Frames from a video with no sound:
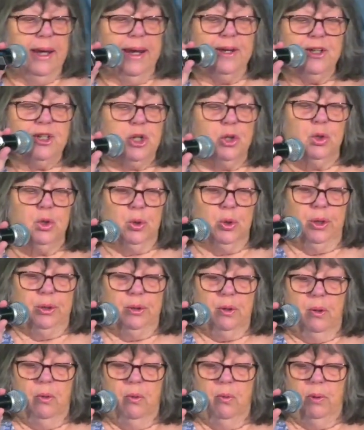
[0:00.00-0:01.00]
into good
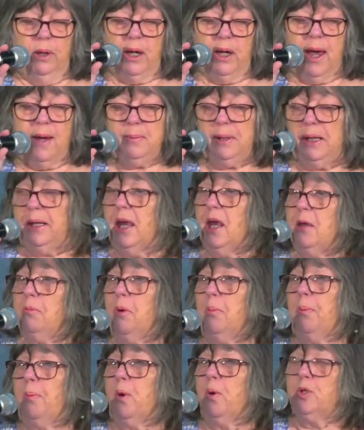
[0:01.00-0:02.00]
when I became
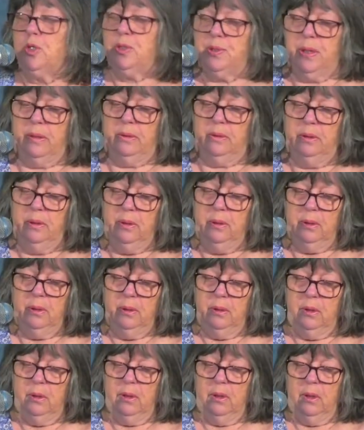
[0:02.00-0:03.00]
a person
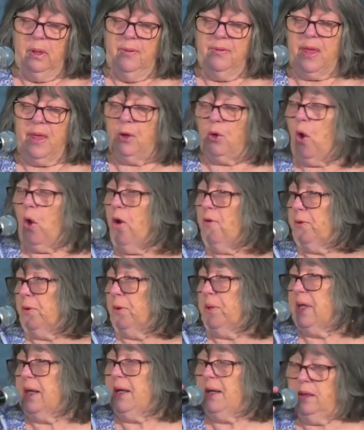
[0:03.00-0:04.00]
that
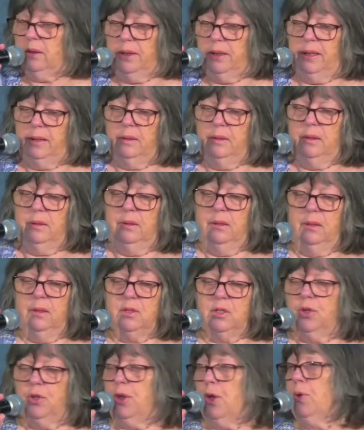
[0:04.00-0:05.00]
offered healing
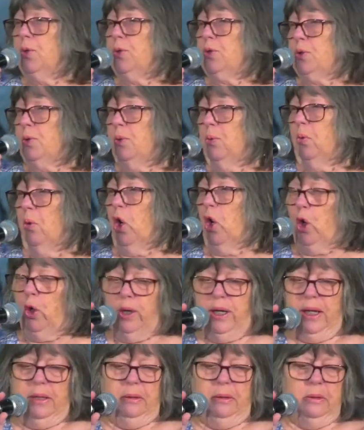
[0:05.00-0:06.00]
to those who were
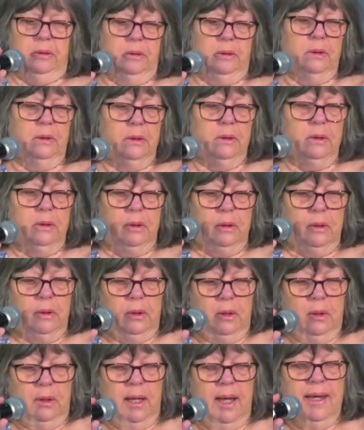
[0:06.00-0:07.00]
hurting.
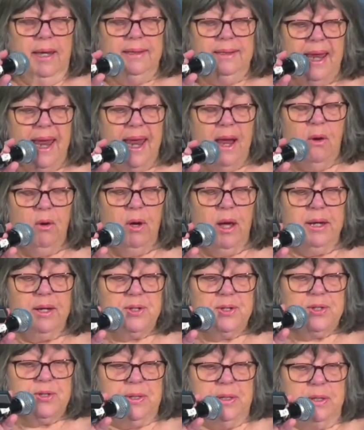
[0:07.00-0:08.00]
Now I
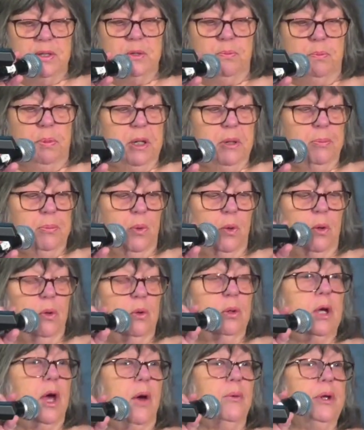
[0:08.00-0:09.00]
assist people
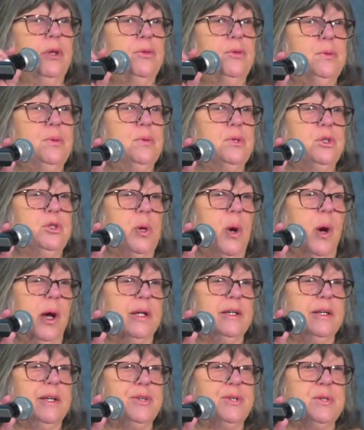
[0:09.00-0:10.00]
going through the
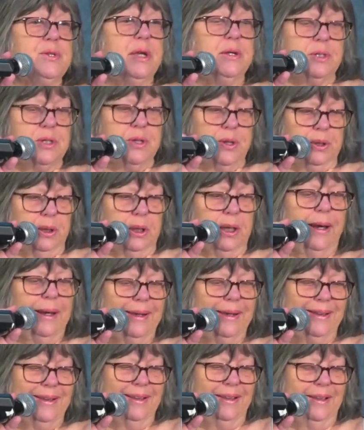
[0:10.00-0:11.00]
darkness into the
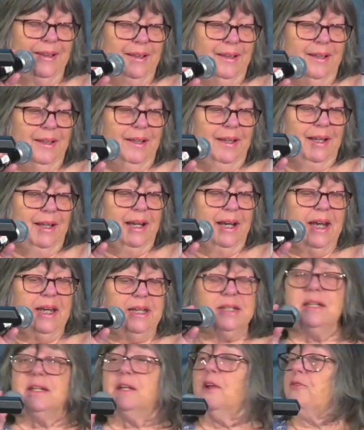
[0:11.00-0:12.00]
light. He
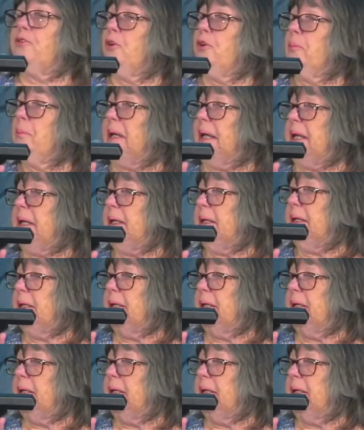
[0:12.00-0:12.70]
did it for me,